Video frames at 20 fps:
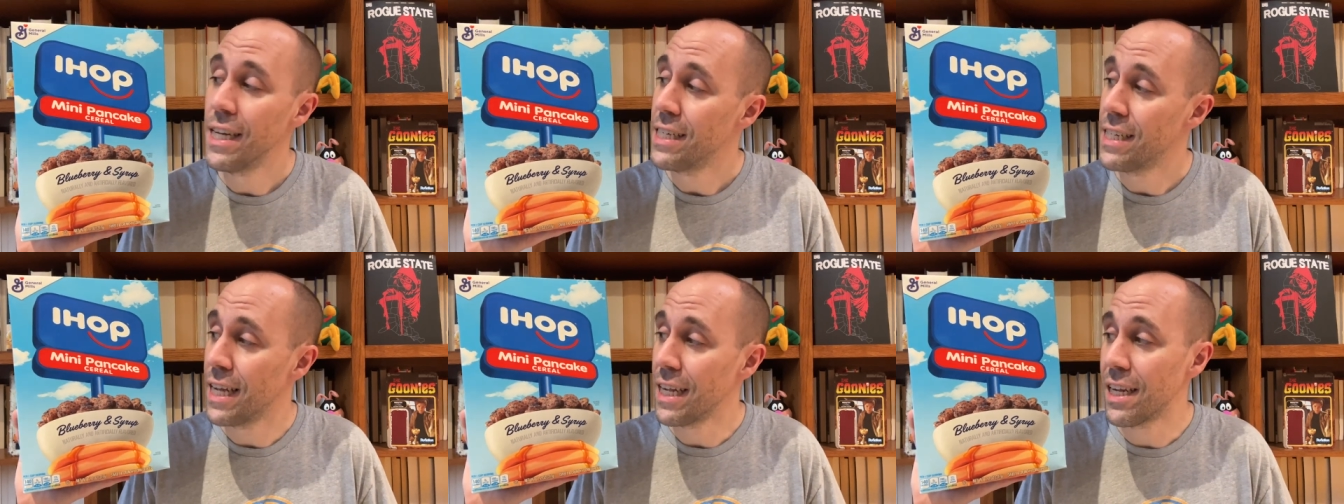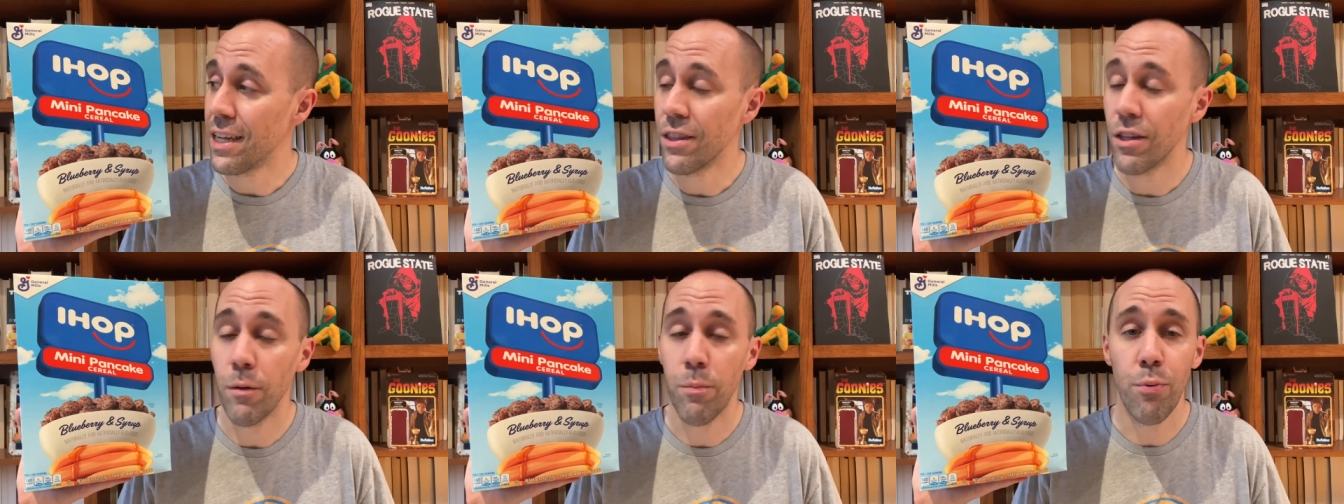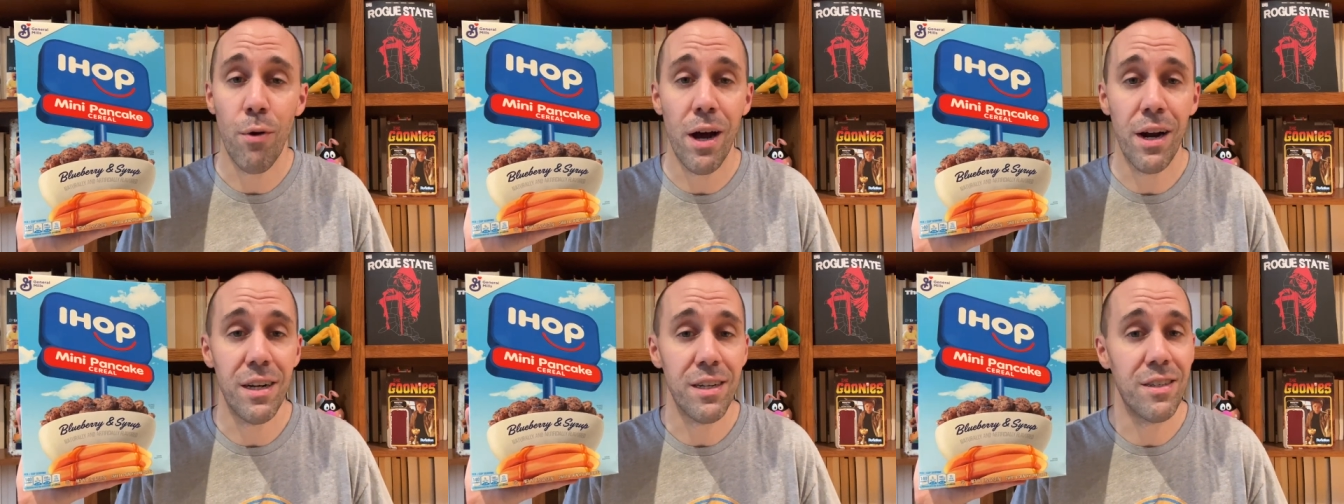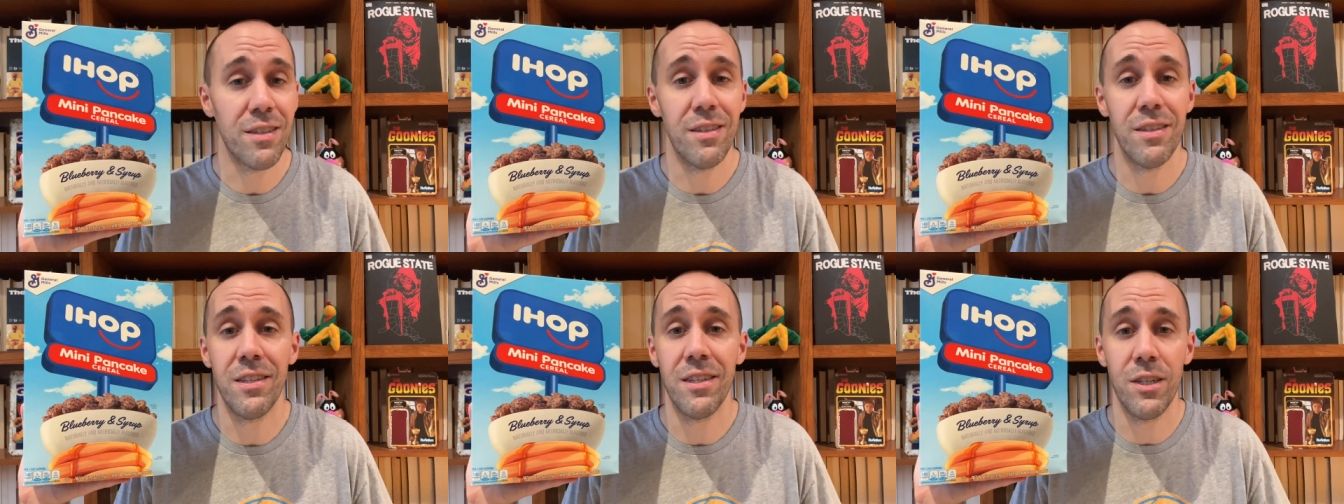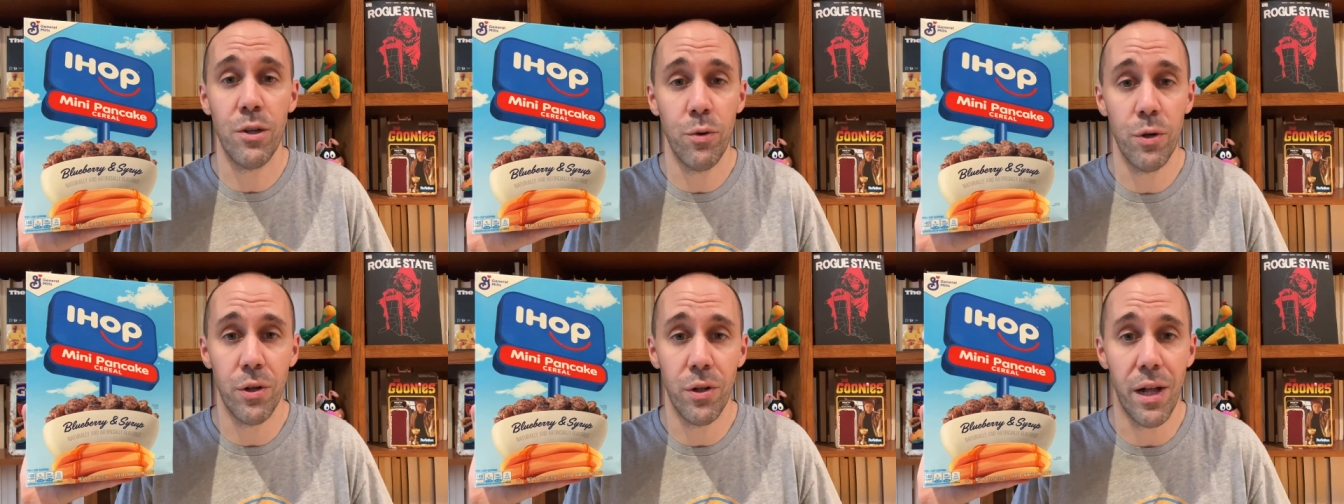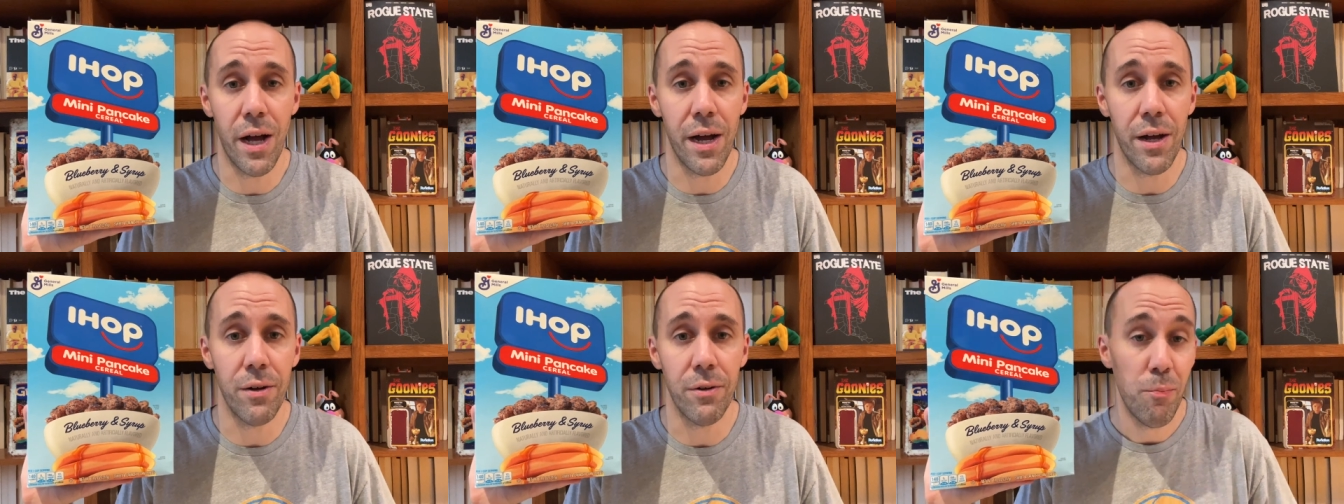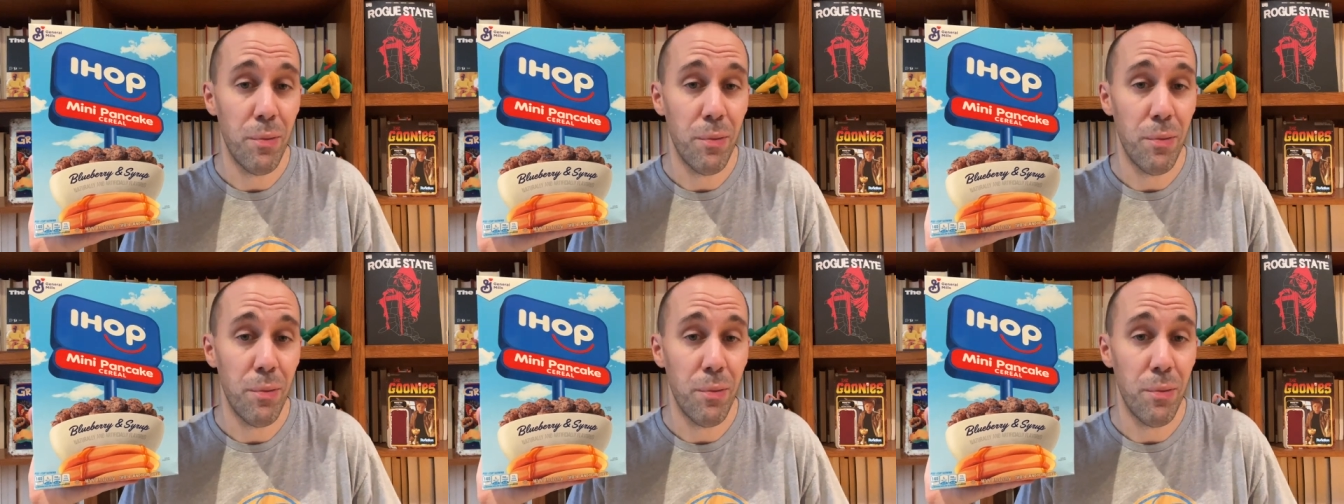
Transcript: taking their products to the cereal aisle.